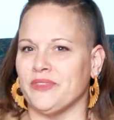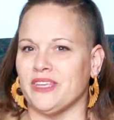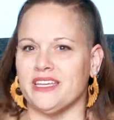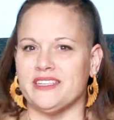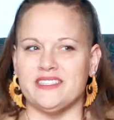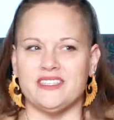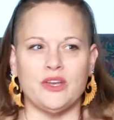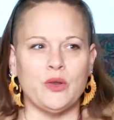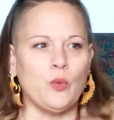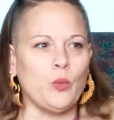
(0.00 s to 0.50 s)

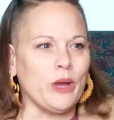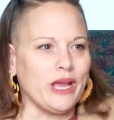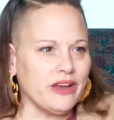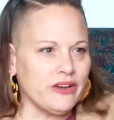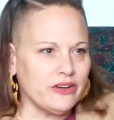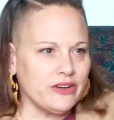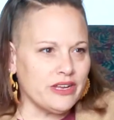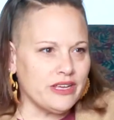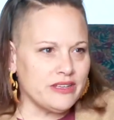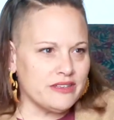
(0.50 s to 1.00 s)
It's an
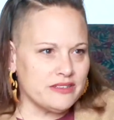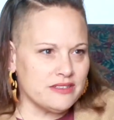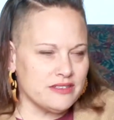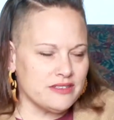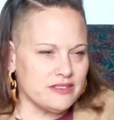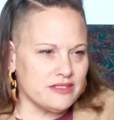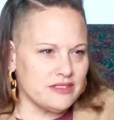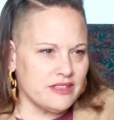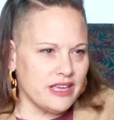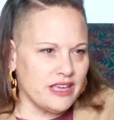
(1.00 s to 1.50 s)

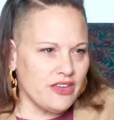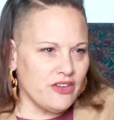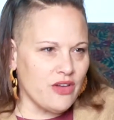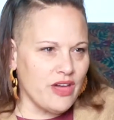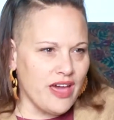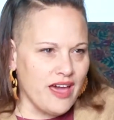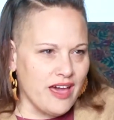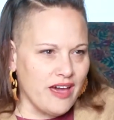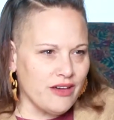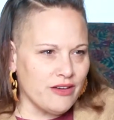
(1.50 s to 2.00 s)
awareness that you
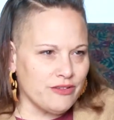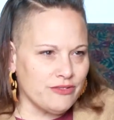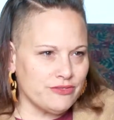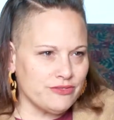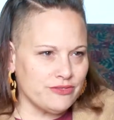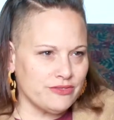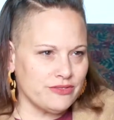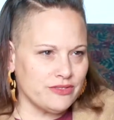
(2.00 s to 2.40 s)
have,